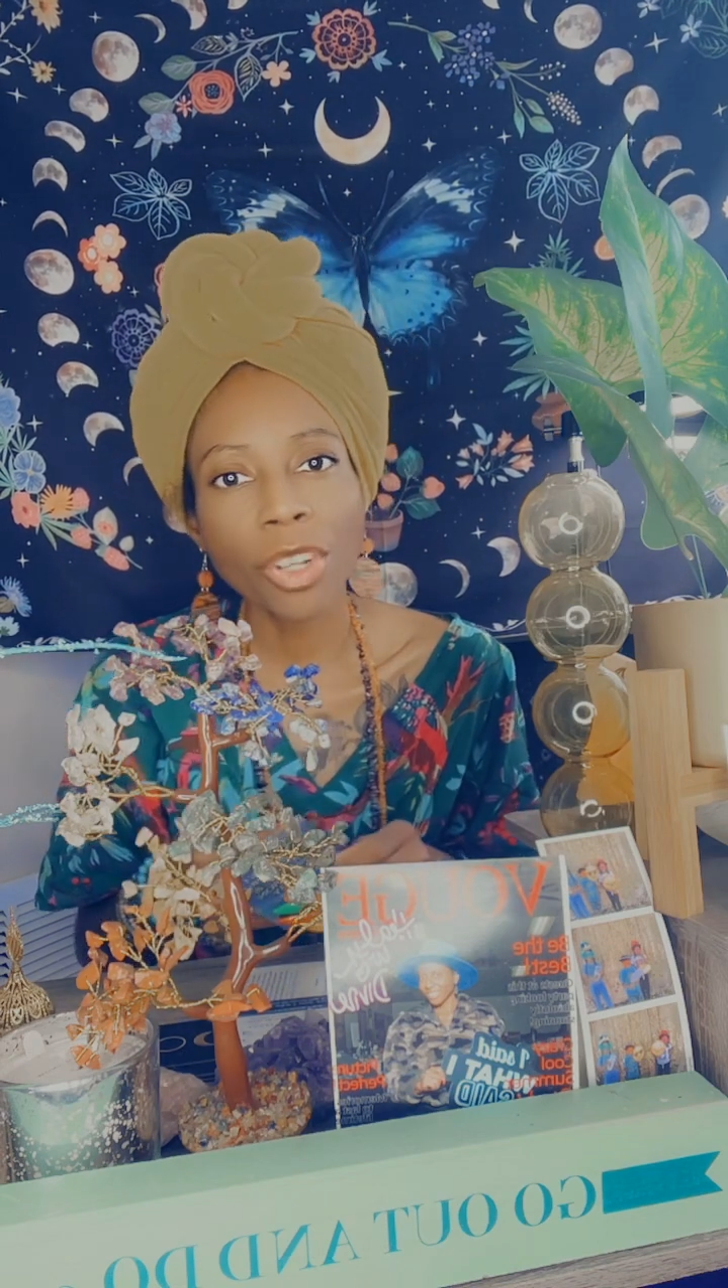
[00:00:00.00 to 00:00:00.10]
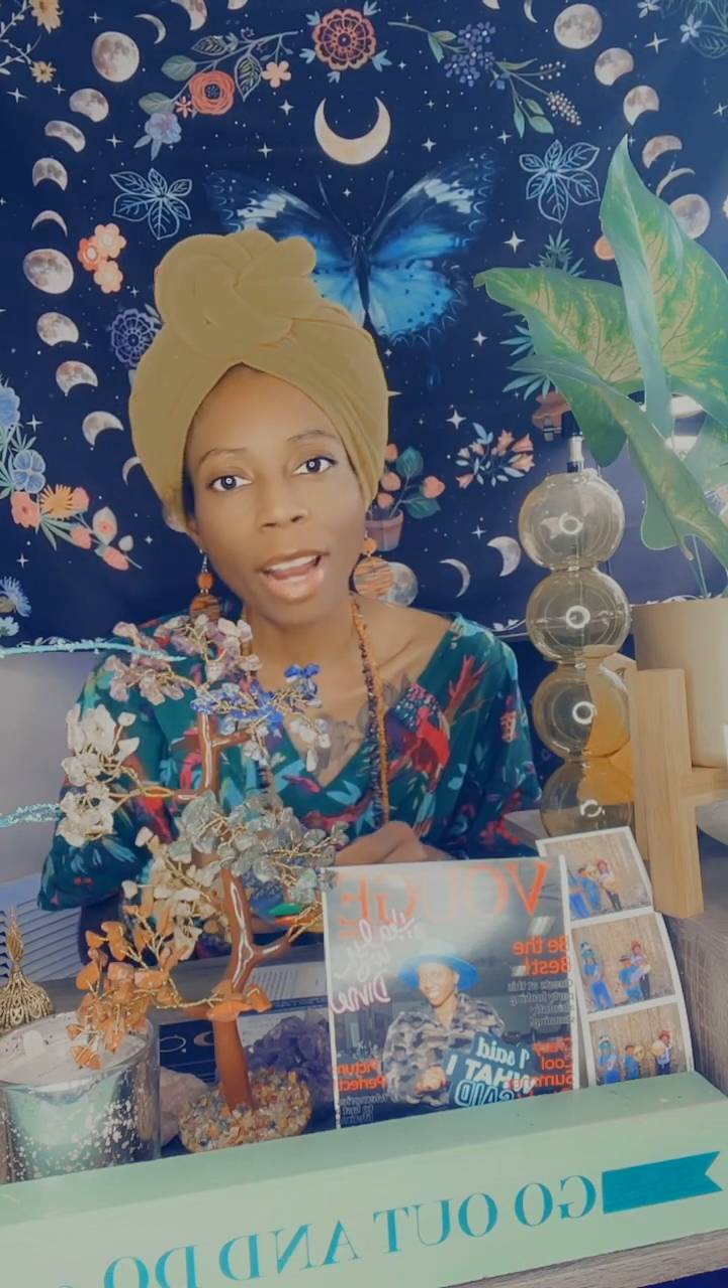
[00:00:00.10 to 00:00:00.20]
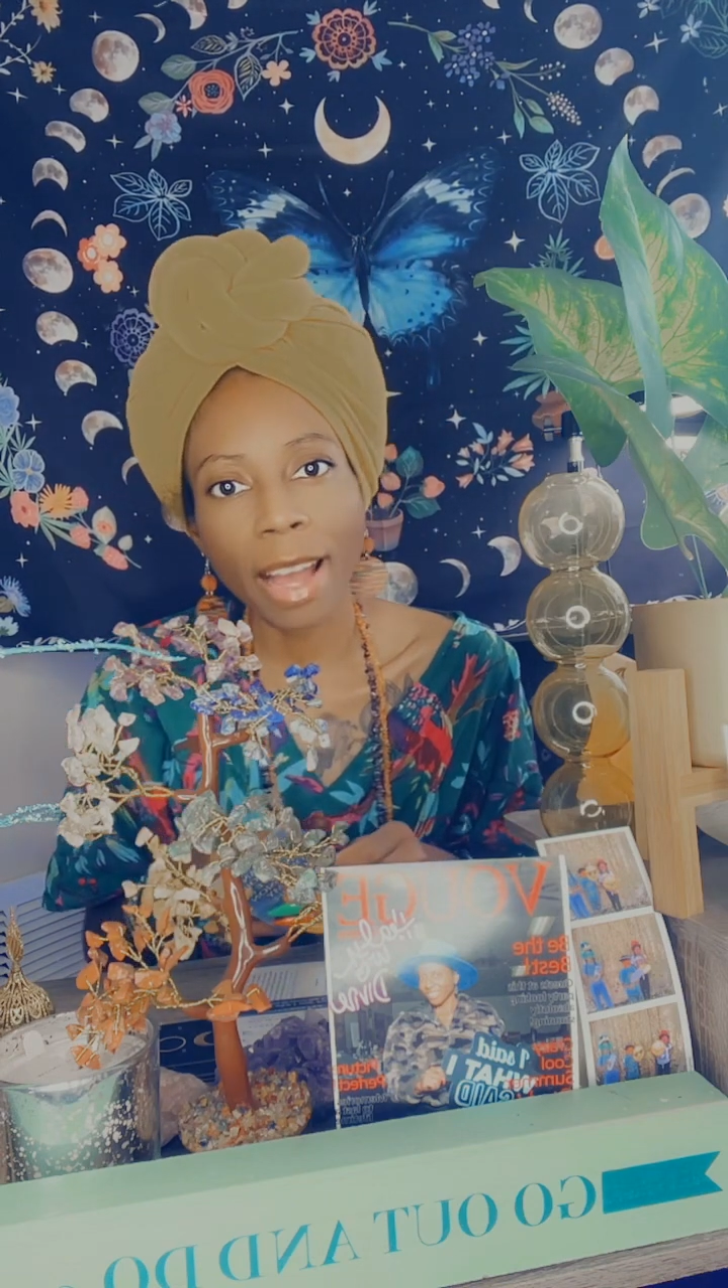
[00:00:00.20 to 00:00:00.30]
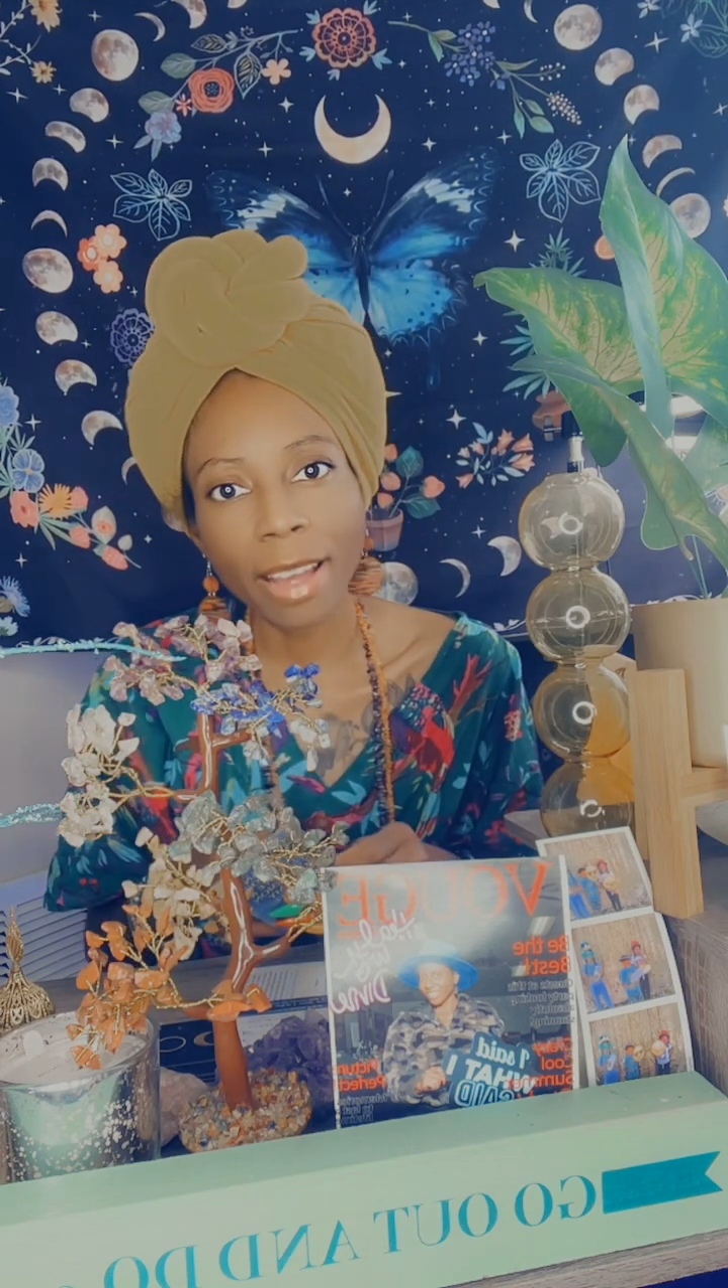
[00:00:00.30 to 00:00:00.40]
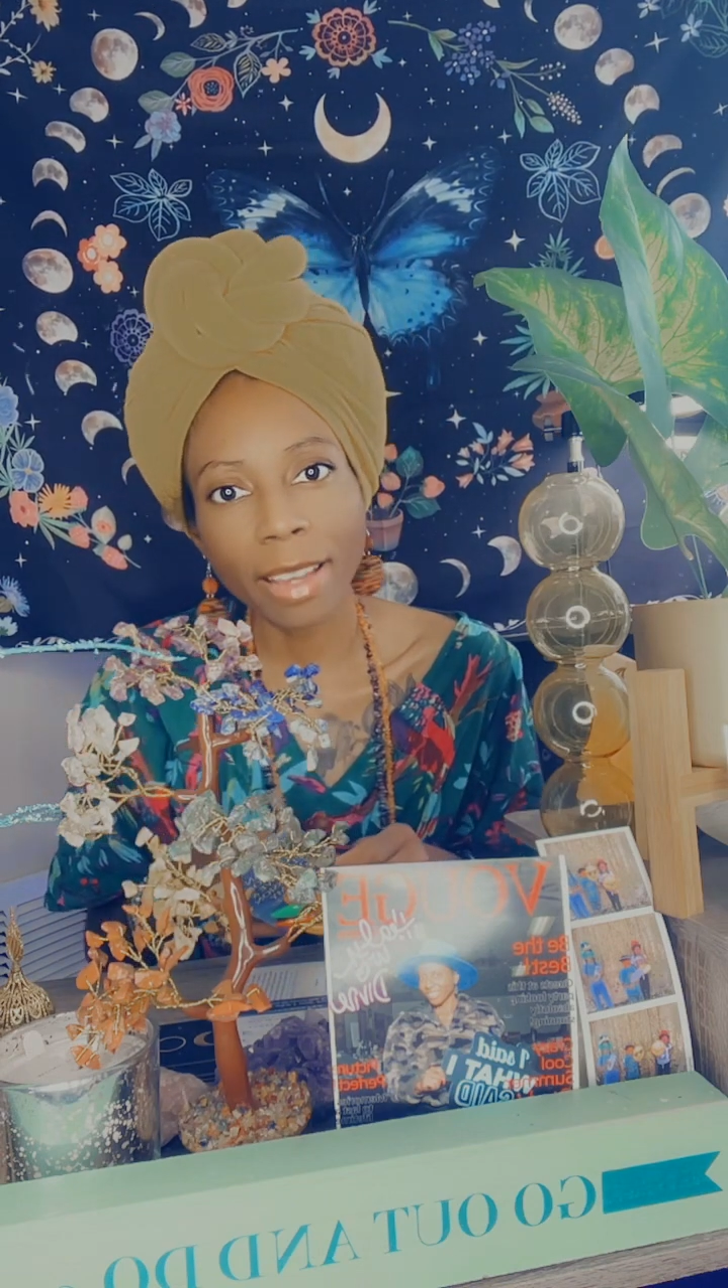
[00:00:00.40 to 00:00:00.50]
your
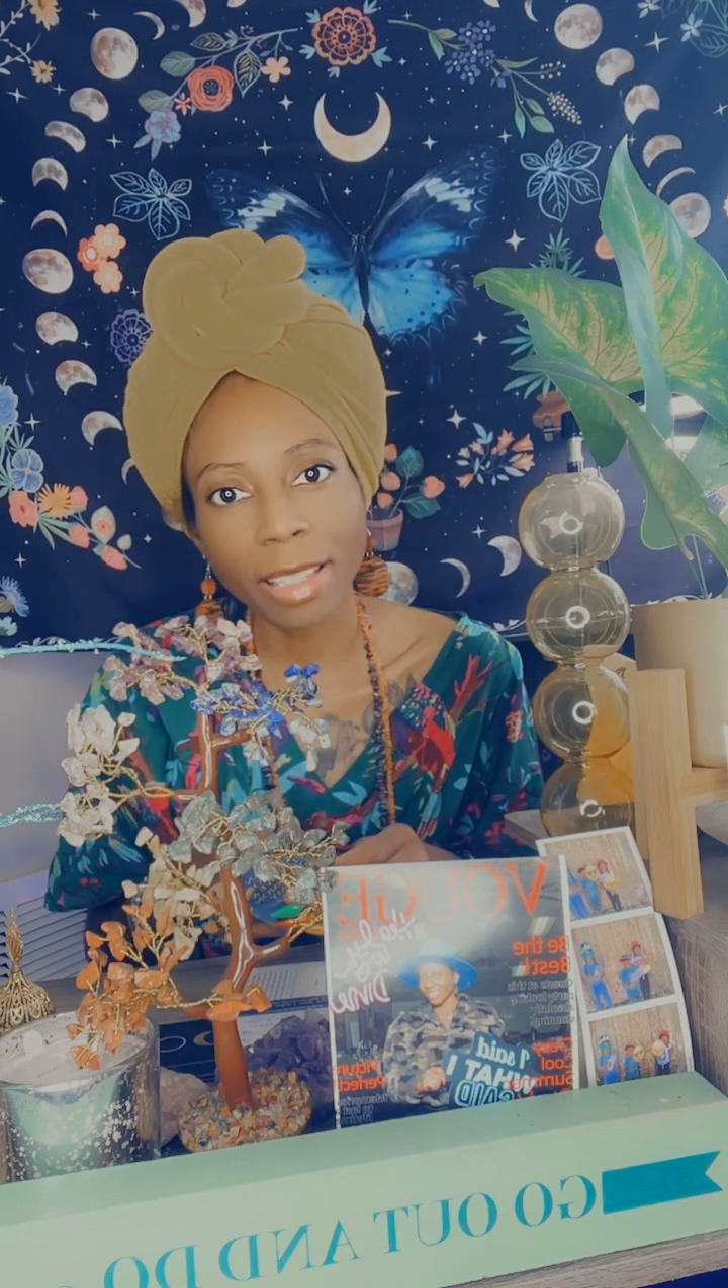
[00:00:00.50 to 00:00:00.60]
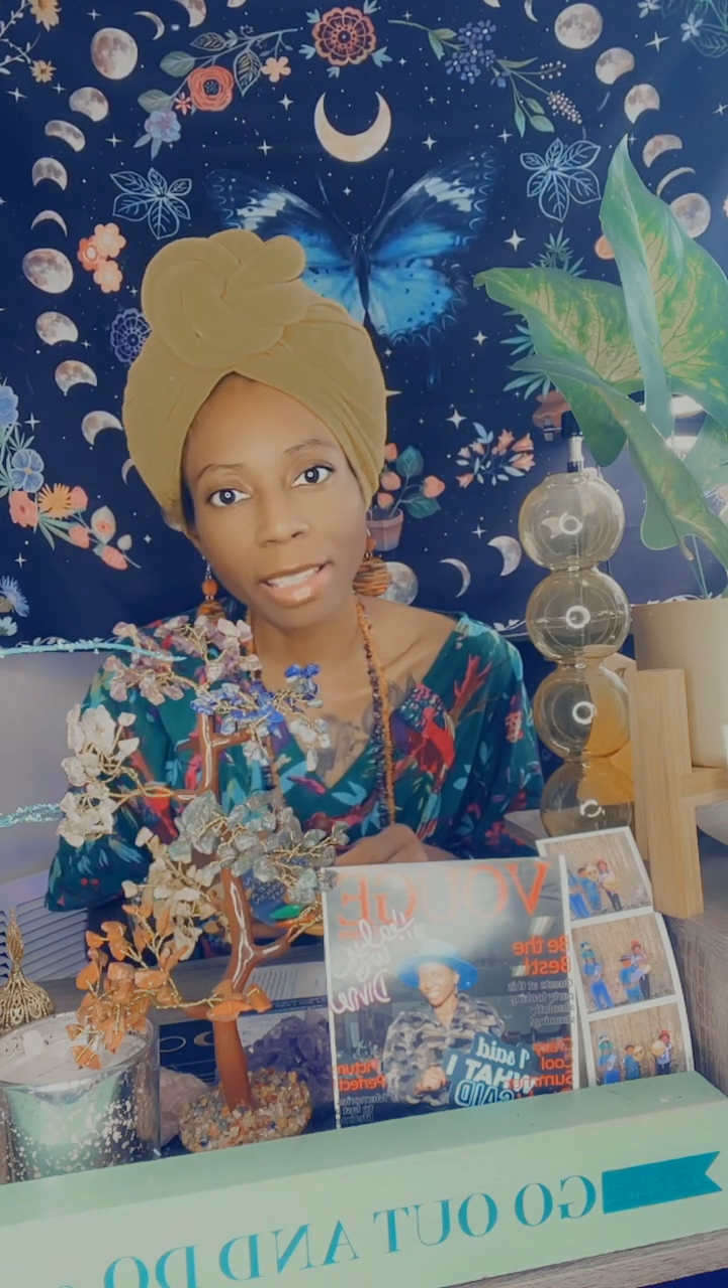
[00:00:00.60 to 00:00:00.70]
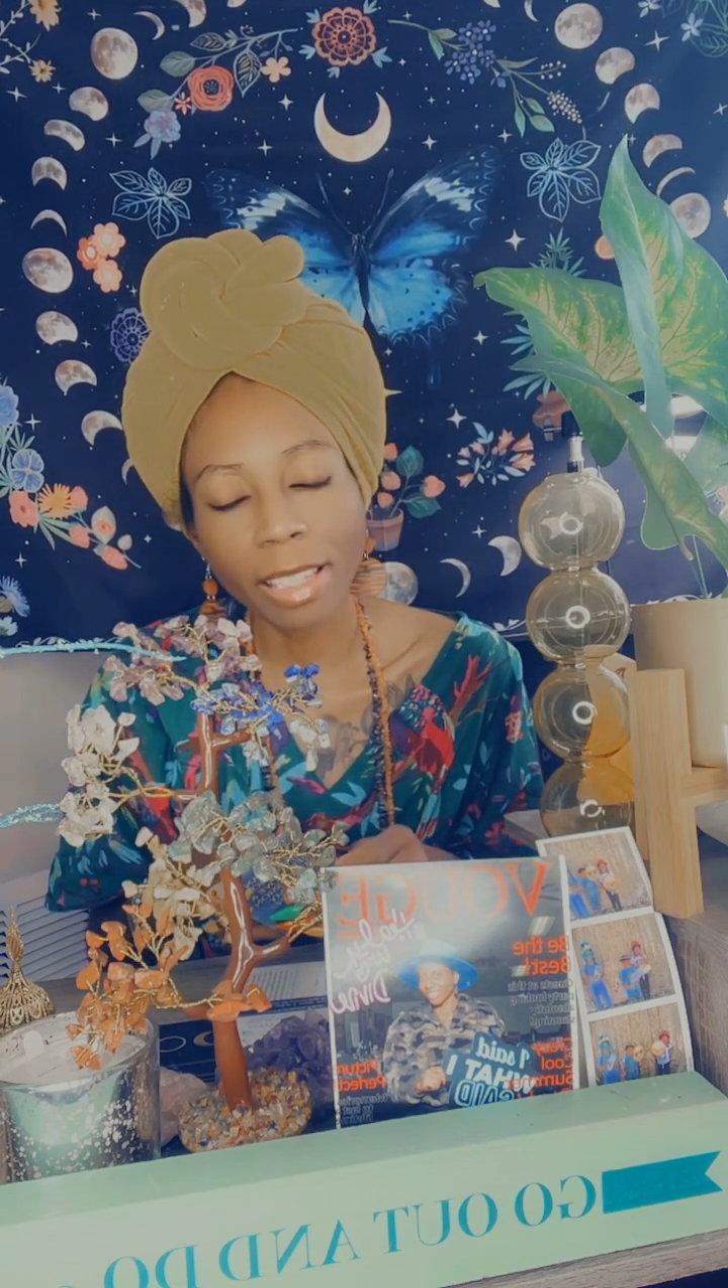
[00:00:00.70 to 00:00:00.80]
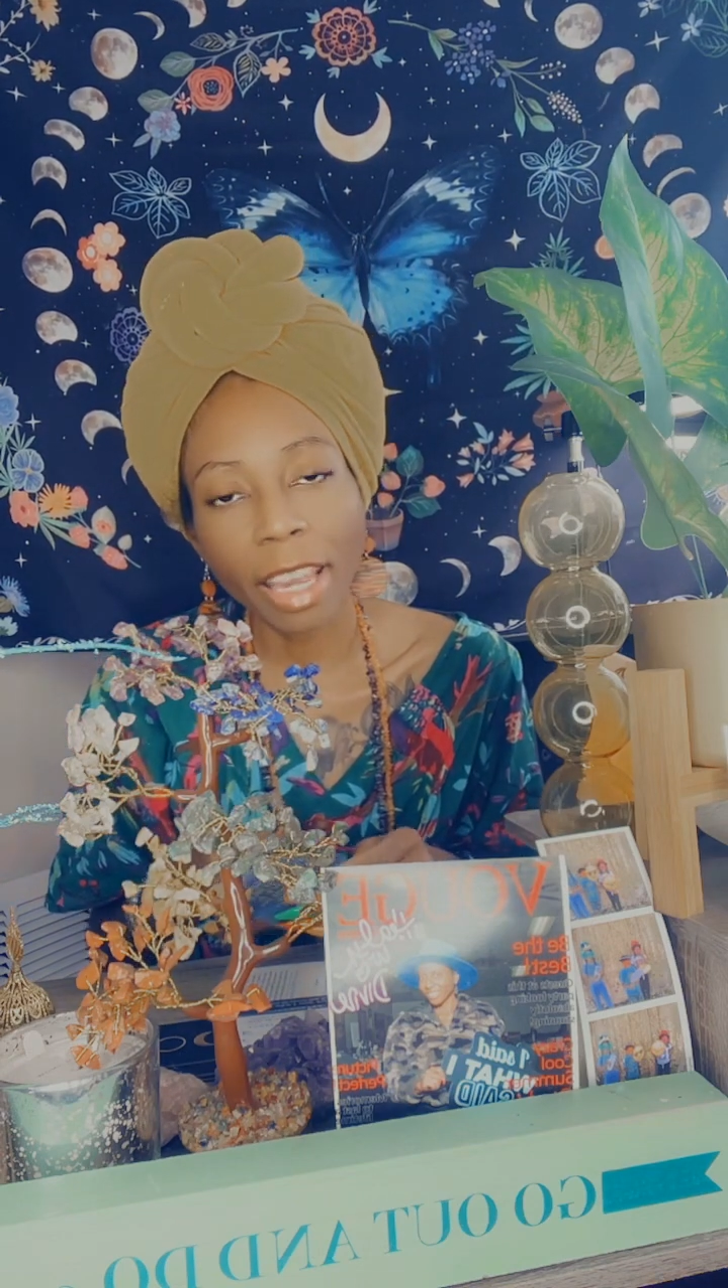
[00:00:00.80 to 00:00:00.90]
eyes